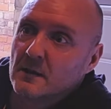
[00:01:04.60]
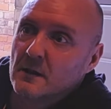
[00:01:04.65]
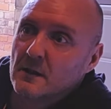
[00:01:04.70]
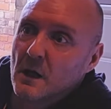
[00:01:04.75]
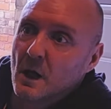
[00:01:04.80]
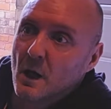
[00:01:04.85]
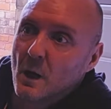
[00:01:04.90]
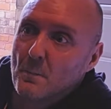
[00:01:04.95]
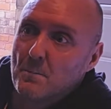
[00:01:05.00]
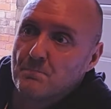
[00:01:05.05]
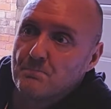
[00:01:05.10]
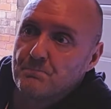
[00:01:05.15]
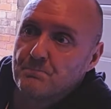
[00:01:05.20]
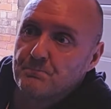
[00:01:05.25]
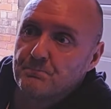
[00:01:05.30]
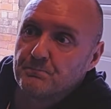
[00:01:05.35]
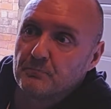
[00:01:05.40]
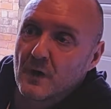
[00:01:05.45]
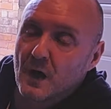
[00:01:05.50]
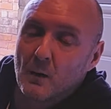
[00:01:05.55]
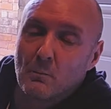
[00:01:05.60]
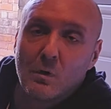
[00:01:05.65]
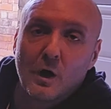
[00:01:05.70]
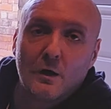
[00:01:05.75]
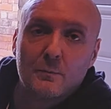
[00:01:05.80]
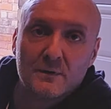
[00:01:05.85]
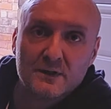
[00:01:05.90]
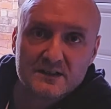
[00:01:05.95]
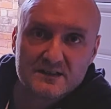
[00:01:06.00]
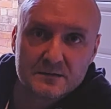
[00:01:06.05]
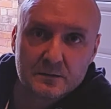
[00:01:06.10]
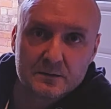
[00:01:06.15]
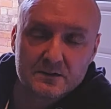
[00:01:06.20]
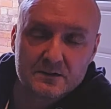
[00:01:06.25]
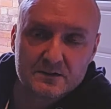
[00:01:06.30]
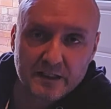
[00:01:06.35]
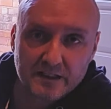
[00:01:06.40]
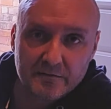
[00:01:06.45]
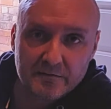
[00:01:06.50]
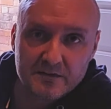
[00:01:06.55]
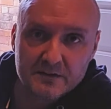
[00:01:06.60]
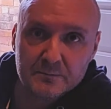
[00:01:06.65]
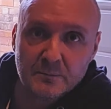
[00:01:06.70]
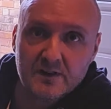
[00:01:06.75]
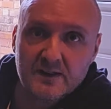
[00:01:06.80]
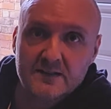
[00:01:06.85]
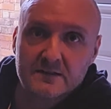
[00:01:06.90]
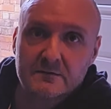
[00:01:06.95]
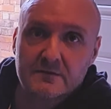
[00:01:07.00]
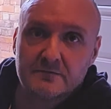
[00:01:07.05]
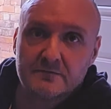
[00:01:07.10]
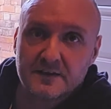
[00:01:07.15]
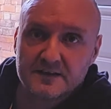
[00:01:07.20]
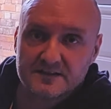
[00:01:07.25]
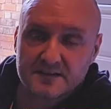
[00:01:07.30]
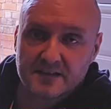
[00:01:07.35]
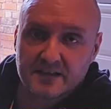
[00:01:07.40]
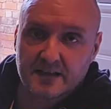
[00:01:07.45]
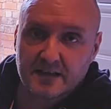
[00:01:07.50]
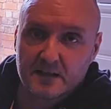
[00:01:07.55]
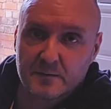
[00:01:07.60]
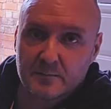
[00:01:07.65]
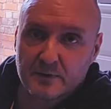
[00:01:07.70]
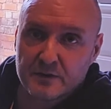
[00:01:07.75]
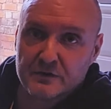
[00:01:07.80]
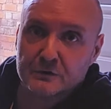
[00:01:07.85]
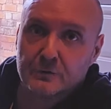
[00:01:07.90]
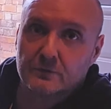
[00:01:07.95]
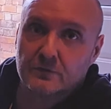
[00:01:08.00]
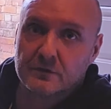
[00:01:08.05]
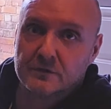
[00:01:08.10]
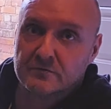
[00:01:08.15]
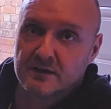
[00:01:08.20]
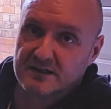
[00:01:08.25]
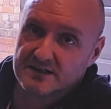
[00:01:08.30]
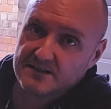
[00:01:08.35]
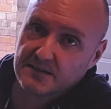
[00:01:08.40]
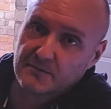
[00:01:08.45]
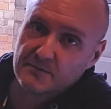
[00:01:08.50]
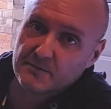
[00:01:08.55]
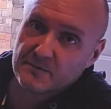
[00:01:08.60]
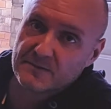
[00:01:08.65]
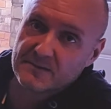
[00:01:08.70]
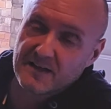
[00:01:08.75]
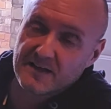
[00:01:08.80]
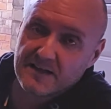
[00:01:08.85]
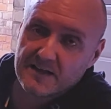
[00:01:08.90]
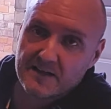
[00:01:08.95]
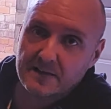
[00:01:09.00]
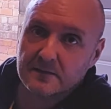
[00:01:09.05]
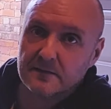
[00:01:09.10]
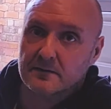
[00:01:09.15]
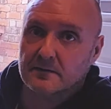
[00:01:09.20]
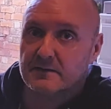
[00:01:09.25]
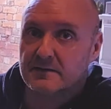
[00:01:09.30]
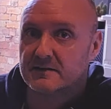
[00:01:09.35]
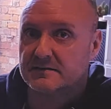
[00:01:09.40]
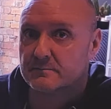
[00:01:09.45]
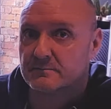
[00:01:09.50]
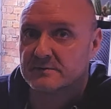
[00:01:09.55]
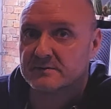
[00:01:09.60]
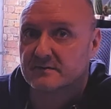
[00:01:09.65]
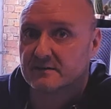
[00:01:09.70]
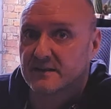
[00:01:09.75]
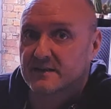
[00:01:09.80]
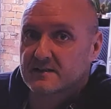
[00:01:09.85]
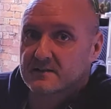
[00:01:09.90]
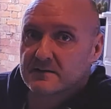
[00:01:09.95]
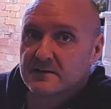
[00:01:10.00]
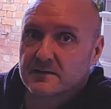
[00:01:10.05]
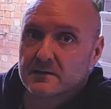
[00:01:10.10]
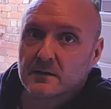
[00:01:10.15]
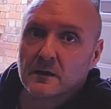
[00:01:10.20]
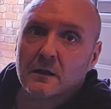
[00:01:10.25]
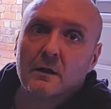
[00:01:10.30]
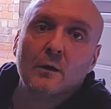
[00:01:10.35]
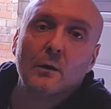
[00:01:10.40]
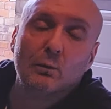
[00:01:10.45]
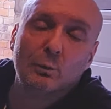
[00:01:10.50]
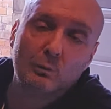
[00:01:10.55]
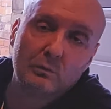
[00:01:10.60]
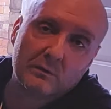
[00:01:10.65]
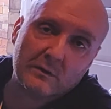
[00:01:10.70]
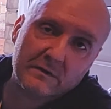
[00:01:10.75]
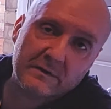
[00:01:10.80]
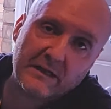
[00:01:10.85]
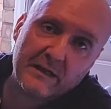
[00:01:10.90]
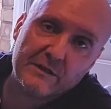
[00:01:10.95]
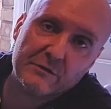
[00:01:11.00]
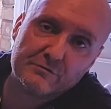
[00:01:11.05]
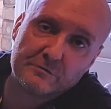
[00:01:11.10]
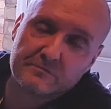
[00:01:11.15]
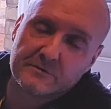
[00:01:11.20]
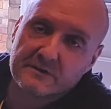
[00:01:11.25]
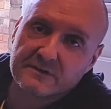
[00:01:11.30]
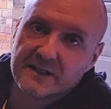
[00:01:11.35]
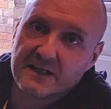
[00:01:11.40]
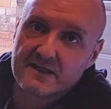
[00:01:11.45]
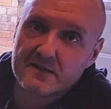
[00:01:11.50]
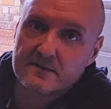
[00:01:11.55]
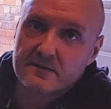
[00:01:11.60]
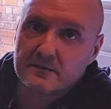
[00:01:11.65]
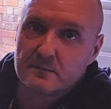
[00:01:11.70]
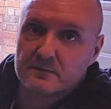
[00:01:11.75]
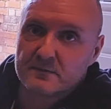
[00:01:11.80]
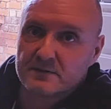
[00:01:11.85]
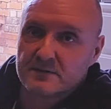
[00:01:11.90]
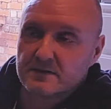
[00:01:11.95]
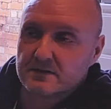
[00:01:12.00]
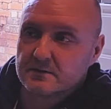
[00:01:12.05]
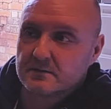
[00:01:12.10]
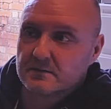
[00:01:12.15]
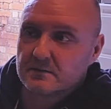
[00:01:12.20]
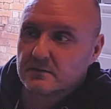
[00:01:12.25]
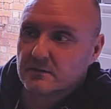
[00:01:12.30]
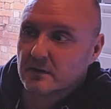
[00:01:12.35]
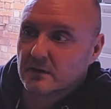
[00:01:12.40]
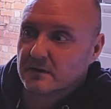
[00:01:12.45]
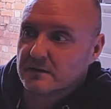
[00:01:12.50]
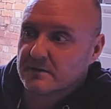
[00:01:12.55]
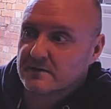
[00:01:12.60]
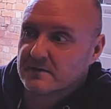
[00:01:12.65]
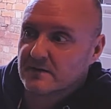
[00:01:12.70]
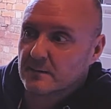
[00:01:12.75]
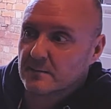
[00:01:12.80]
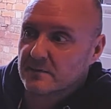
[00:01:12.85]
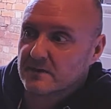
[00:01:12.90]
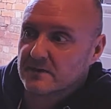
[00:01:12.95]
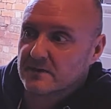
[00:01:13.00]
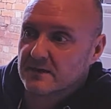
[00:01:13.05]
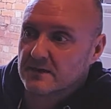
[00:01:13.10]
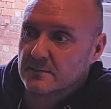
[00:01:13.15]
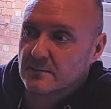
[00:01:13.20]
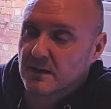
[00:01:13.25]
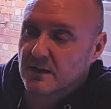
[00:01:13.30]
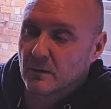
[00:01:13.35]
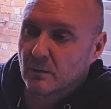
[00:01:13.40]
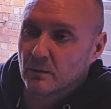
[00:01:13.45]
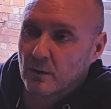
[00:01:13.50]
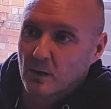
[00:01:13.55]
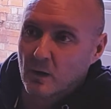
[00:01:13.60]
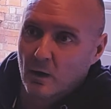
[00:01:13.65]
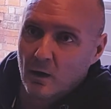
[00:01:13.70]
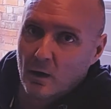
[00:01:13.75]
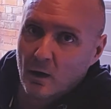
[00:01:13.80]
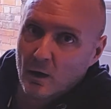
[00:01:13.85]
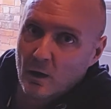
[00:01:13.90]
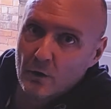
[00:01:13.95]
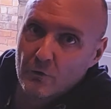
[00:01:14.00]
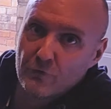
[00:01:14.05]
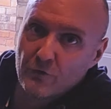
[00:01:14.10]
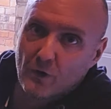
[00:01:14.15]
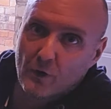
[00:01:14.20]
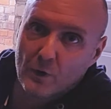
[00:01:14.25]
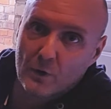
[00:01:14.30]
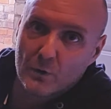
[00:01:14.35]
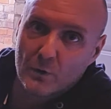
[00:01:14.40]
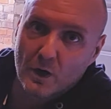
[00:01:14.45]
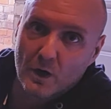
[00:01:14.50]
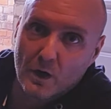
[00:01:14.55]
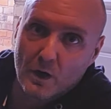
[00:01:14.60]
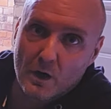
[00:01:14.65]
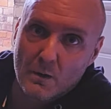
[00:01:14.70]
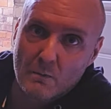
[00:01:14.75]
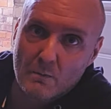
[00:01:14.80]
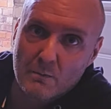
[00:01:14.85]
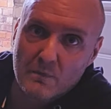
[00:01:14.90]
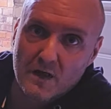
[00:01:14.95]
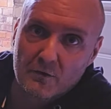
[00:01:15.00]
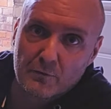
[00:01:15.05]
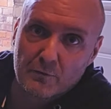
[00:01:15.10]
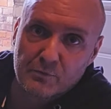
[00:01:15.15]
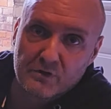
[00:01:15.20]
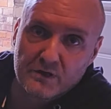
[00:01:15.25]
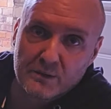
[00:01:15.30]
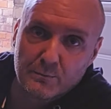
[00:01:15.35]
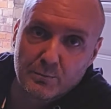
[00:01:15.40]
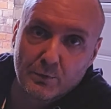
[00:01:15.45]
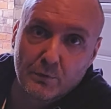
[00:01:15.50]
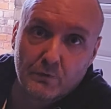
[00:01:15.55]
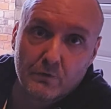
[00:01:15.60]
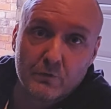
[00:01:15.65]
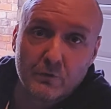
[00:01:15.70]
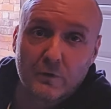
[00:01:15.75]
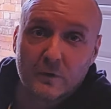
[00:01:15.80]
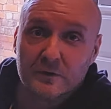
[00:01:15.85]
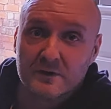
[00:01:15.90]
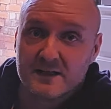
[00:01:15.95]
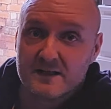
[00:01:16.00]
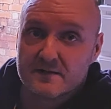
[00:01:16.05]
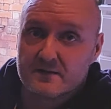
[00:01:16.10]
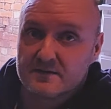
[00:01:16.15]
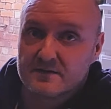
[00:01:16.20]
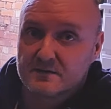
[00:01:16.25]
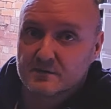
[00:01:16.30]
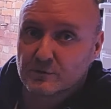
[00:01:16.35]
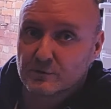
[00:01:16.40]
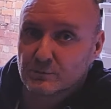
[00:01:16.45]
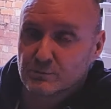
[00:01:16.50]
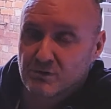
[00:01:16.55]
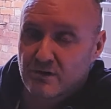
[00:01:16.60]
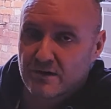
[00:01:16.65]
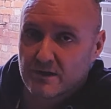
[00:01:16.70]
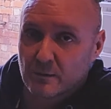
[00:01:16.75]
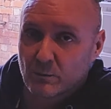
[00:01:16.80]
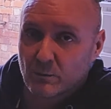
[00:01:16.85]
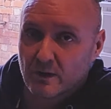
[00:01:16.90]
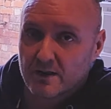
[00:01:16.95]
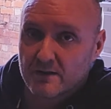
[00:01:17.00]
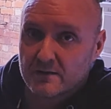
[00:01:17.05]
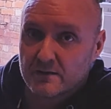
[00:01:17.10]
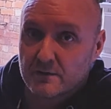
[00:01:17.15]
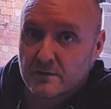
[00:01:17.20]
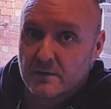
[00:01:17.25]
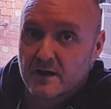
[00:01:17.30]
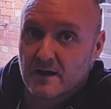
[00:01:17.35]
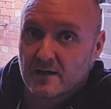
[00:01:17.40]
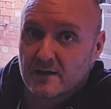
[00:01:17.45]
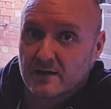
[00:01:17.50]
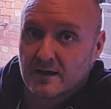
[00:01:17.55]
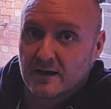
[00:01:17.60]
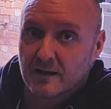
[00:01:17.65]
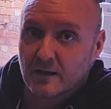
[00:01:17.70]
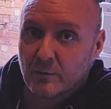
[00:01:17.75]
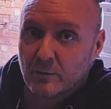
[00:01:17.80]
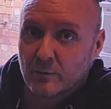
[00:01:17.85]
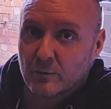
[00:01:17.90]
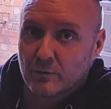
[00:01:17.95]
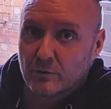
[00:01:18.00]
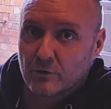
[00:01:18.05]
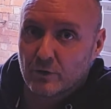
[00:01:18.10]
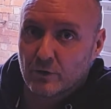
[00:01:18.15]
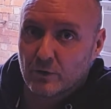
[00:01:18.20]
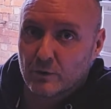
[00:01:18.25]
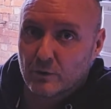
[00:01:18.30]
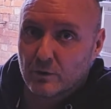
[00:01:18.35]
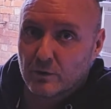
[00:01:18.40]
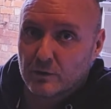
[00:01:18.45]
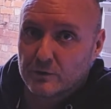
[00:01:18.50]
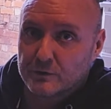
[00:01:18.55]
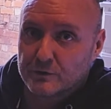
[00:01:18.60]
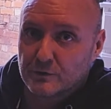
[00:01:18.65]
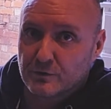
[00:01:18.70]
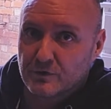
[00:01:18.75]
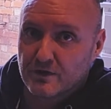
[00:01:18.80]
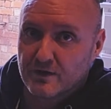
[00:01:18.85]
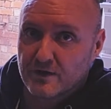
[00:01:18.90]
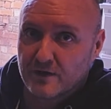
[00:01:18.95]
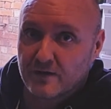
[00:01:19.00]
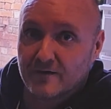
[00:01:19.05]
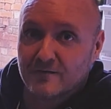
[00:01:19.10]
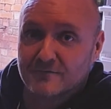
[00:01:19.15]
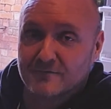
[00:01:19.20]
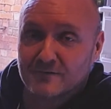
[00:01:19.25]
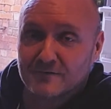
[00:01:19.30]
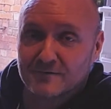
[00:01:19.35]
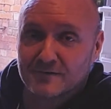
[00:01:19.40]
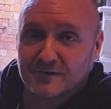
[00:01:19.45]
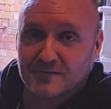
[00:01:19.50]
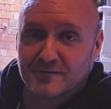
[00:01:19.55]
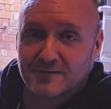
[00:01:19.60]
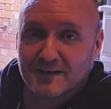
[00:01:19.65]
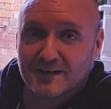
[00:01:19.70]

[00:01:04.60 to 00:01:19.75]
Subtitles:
I'm hoping it's not serious, but I need to investigate, make sure the correct steps have been taken, that things have been deleted, the nature of the data that was contained in the email. So that's pretty important, so I need to sort of break away and do that now. So I shall see you after I've dealt with